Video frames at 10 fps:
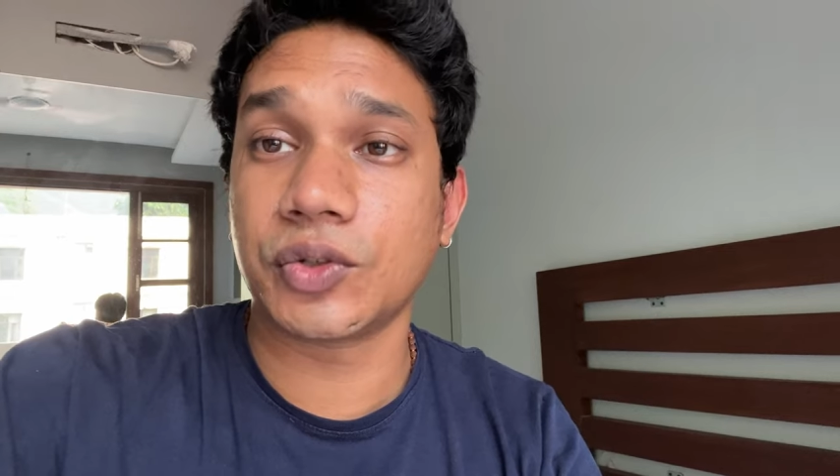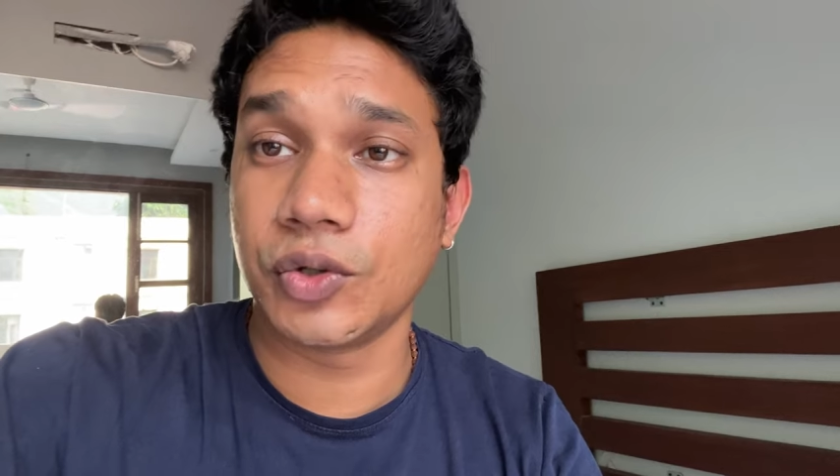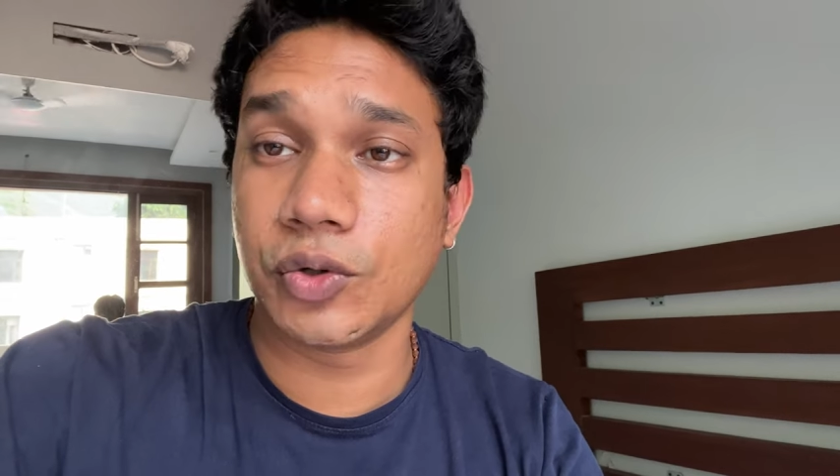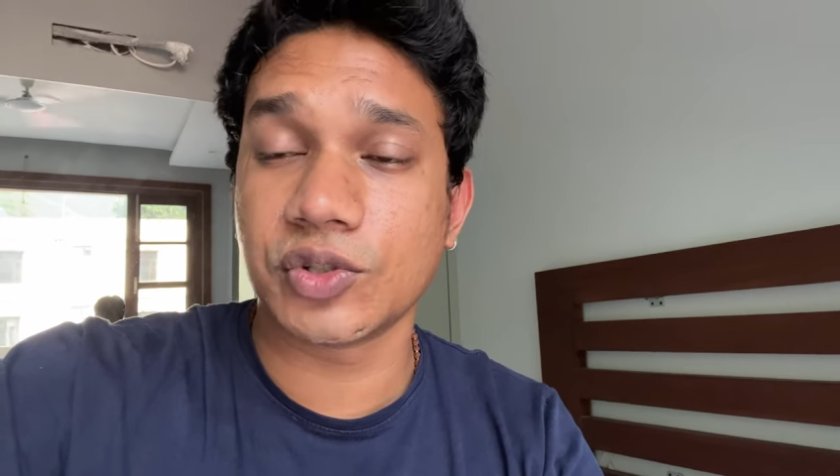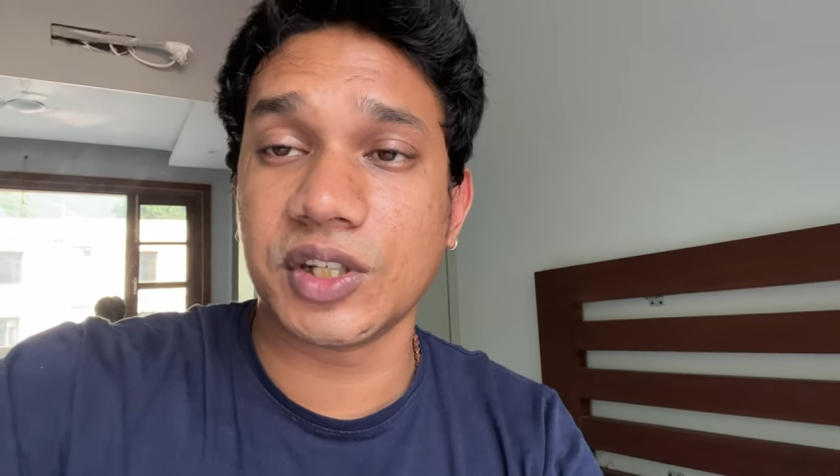
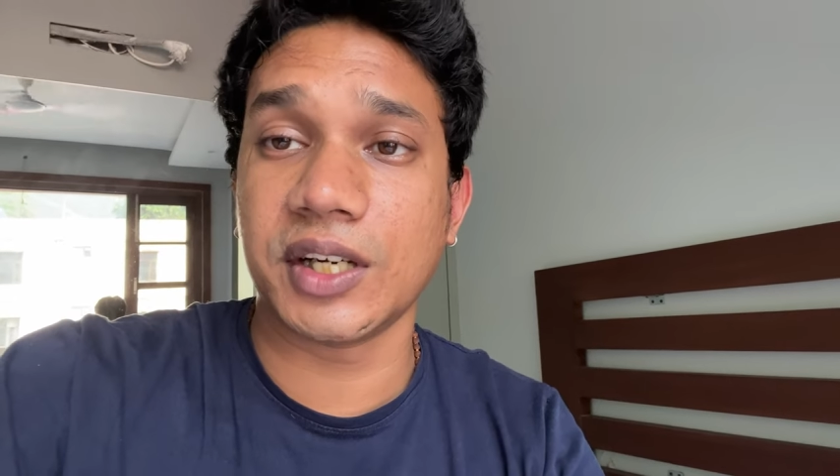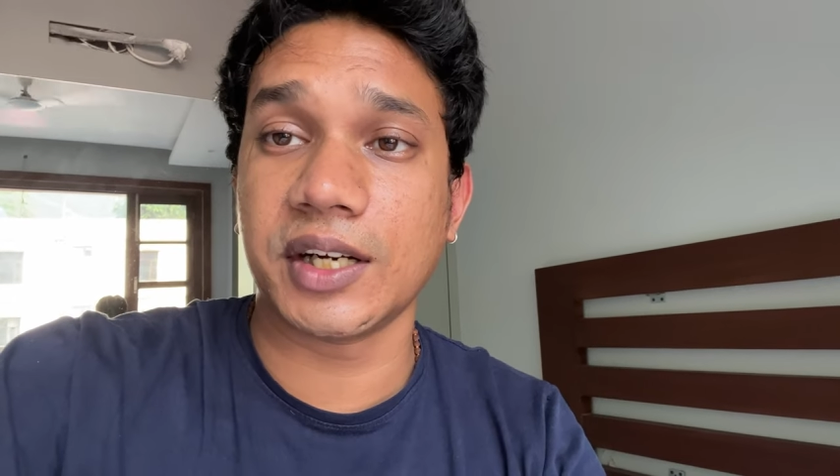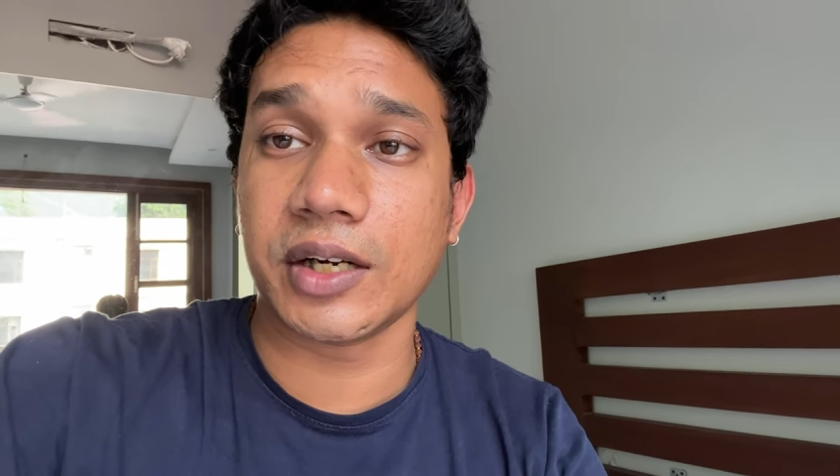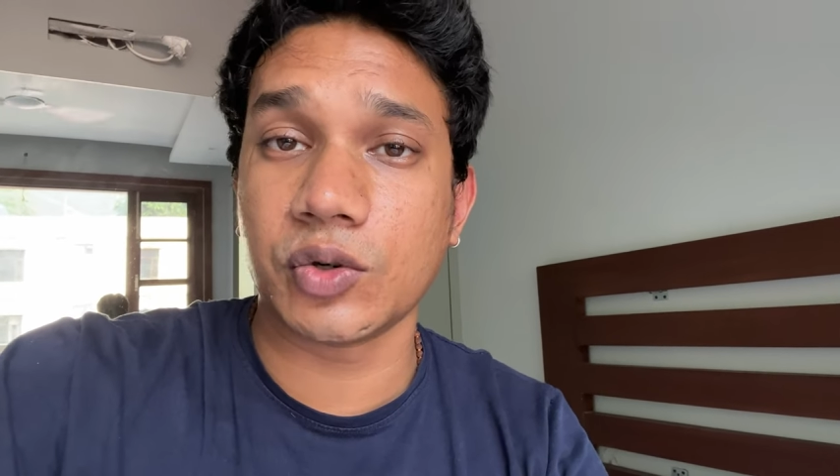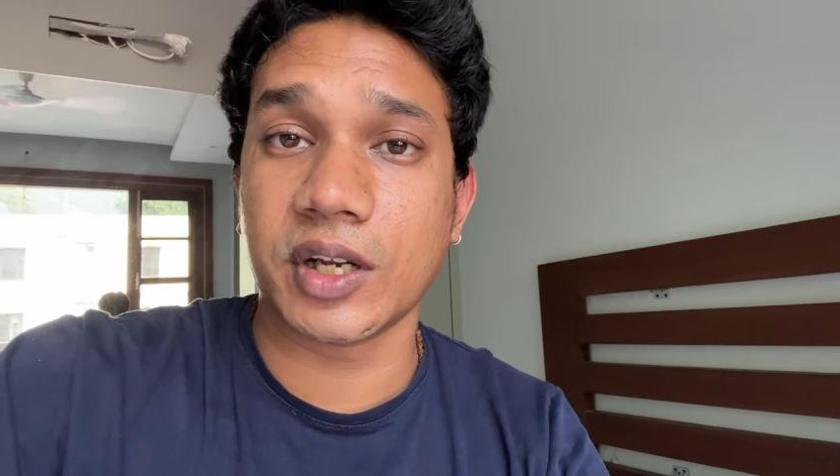hugely in
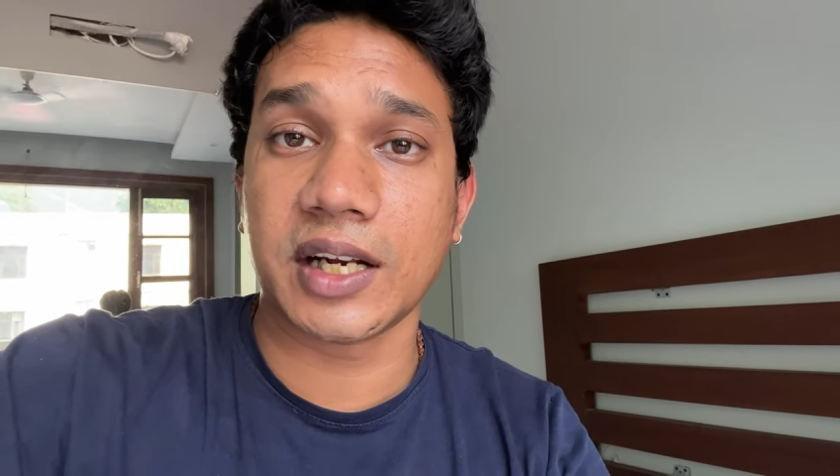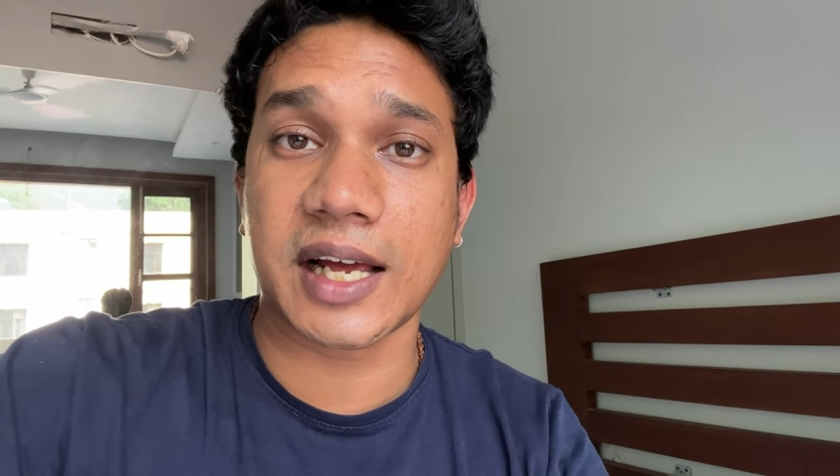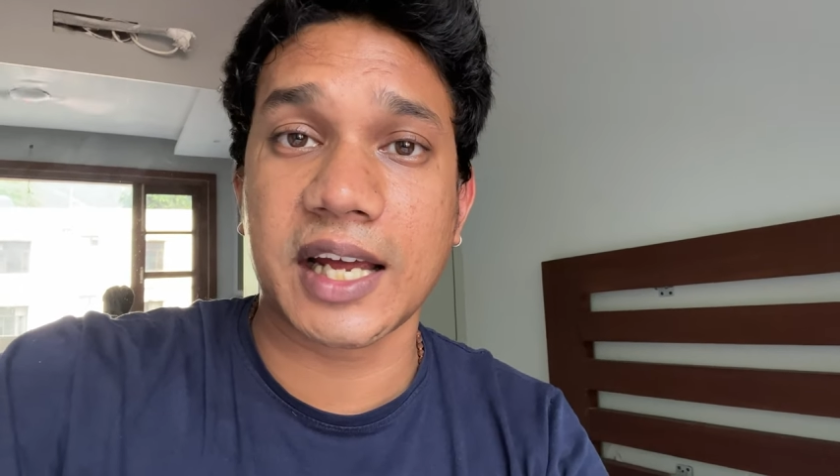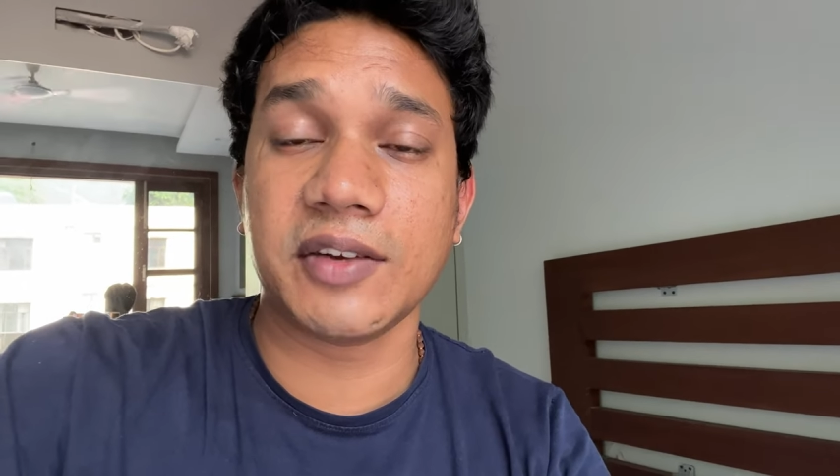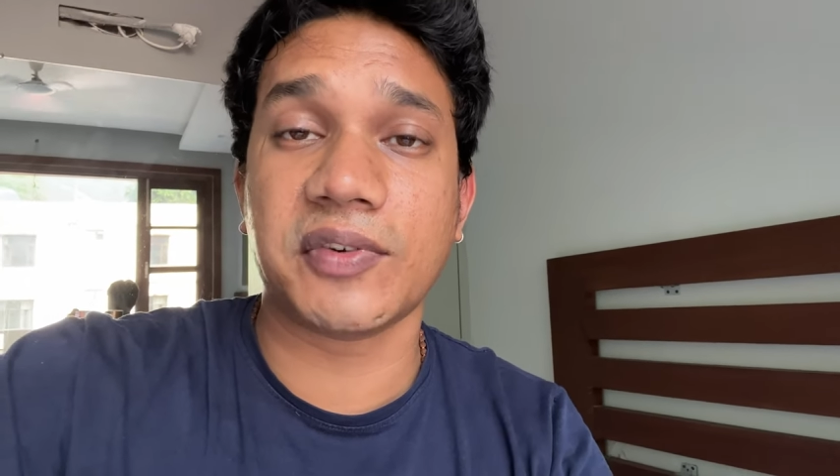day-to-day life.